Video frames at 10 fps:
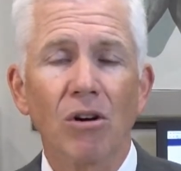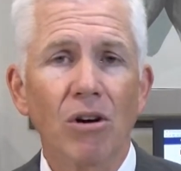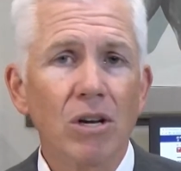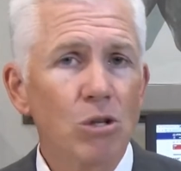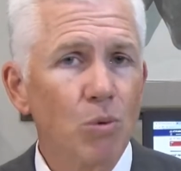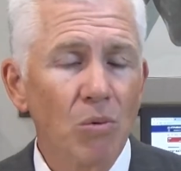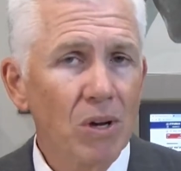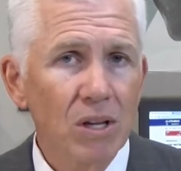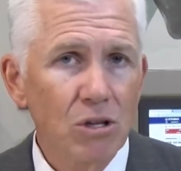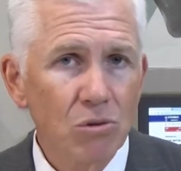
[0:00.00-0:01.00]
Earnings were
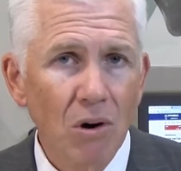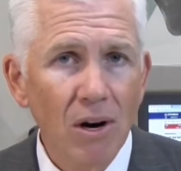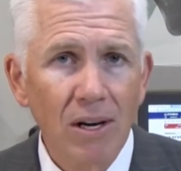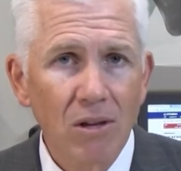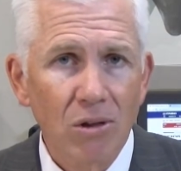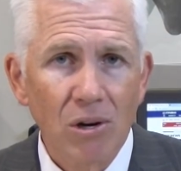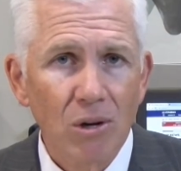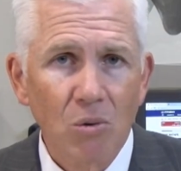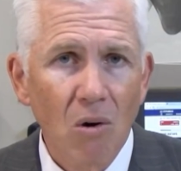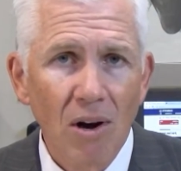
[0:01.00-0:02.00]
really strong in the
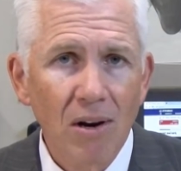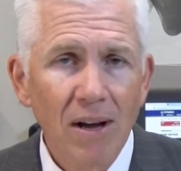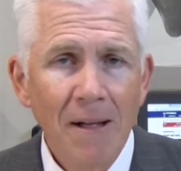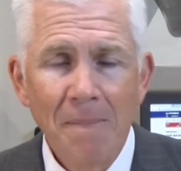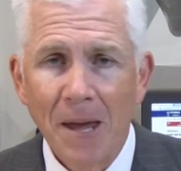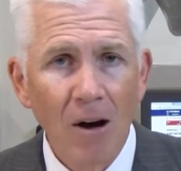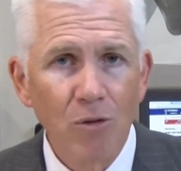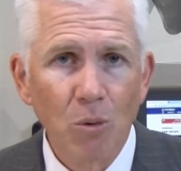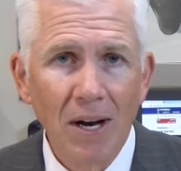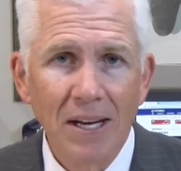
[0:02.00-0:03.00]
third quarter of
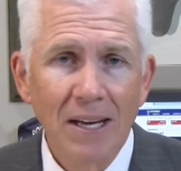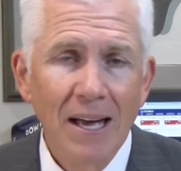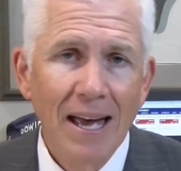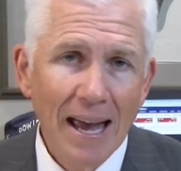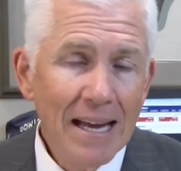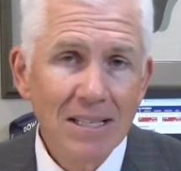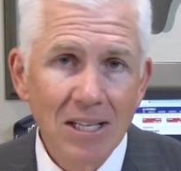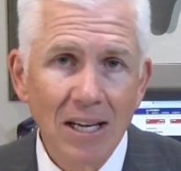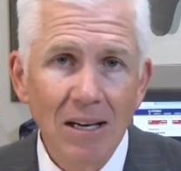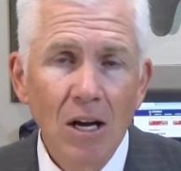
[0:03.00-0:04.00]

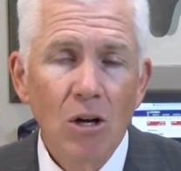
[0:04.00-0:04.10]
2018.